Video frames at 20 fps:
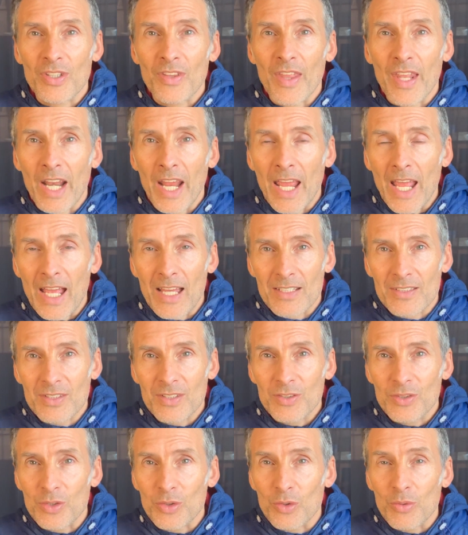that I ask
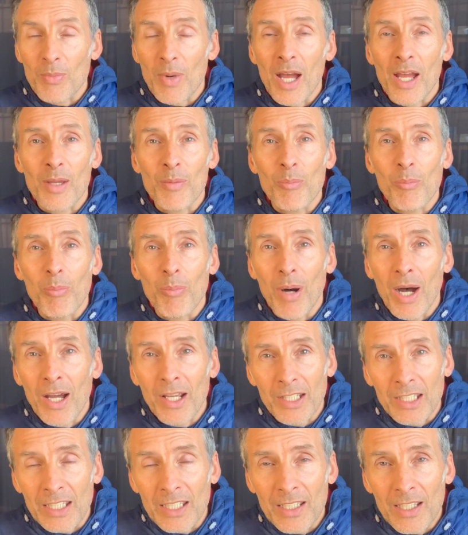to my
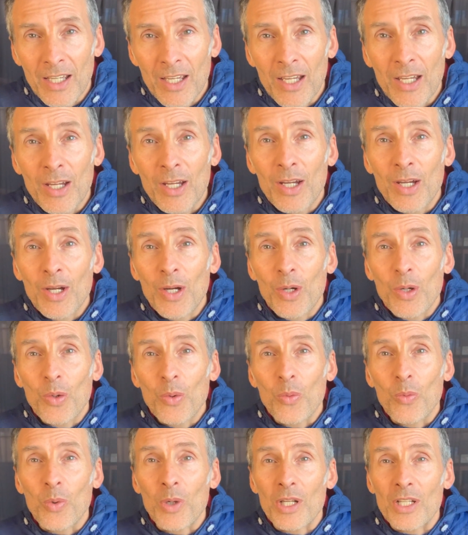body,
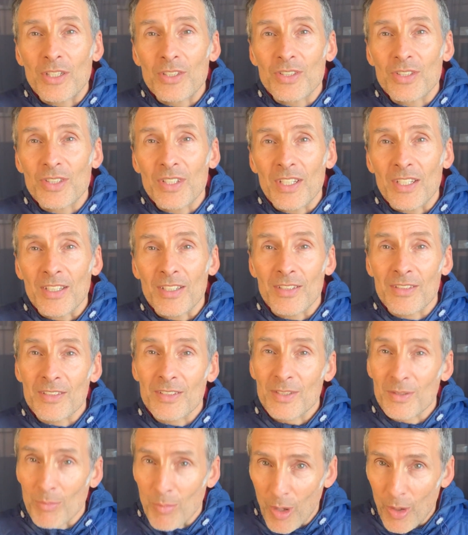which is
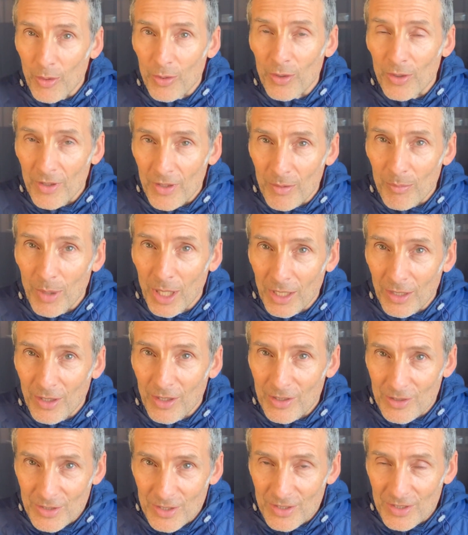smarter than my
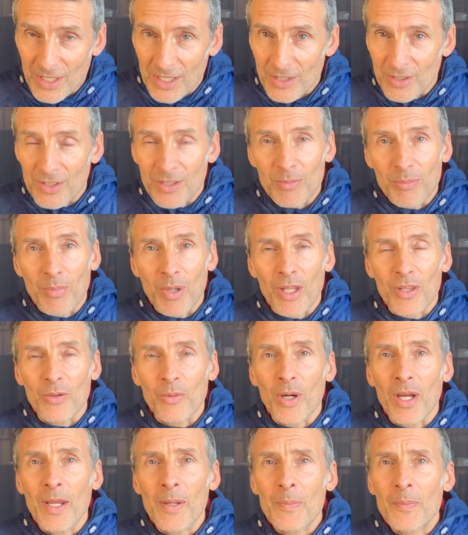conscious agent, by the
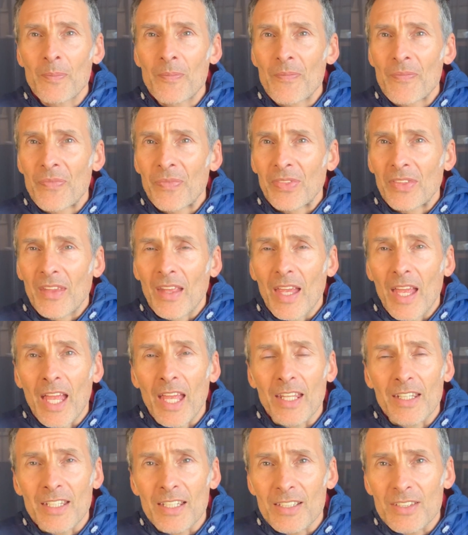way.
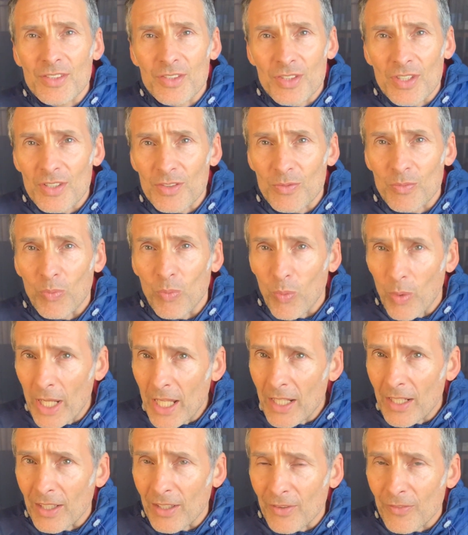And it's just
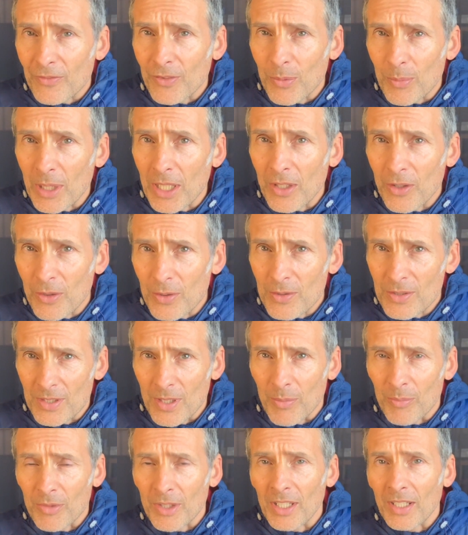waiting for me to do
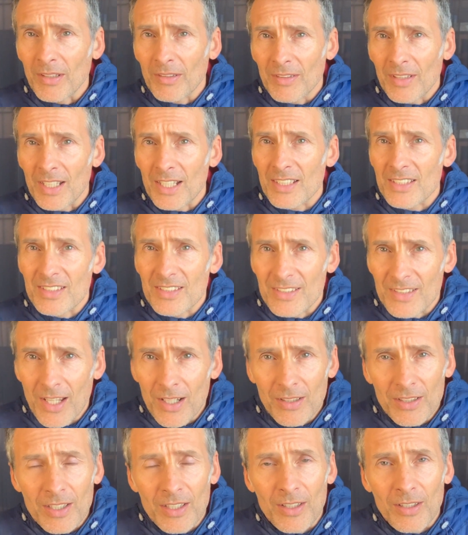something. It's
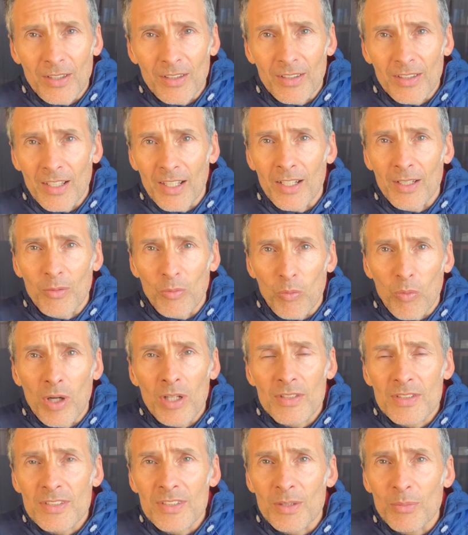stuck here, and it
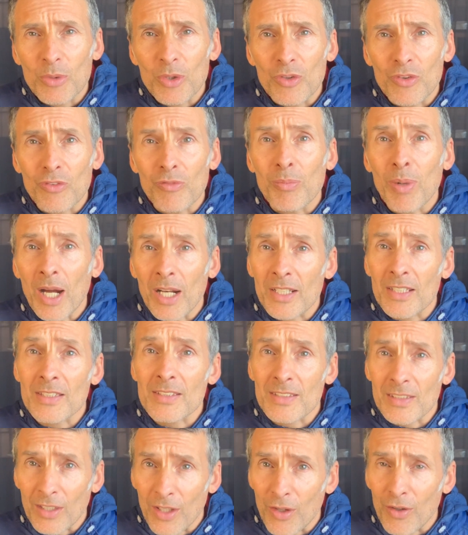wants to move.
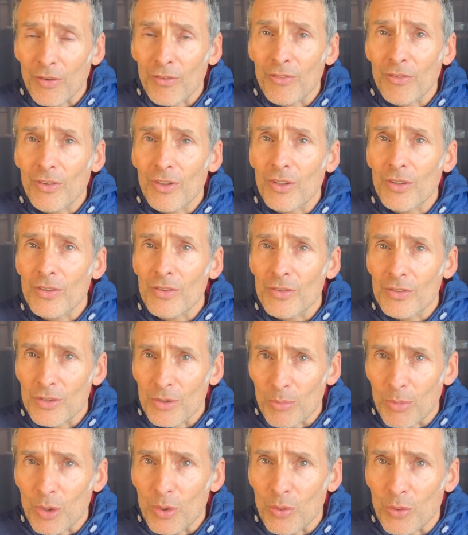Bodies love to
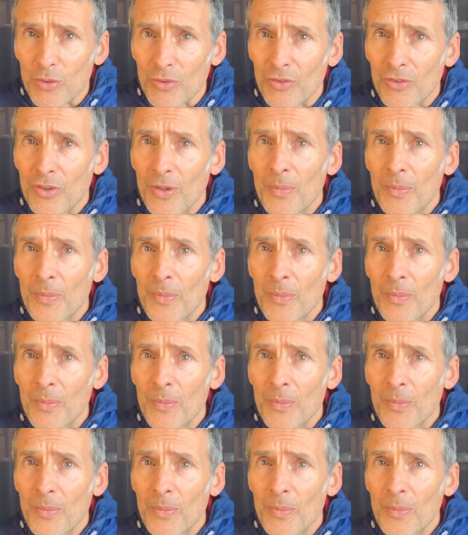move.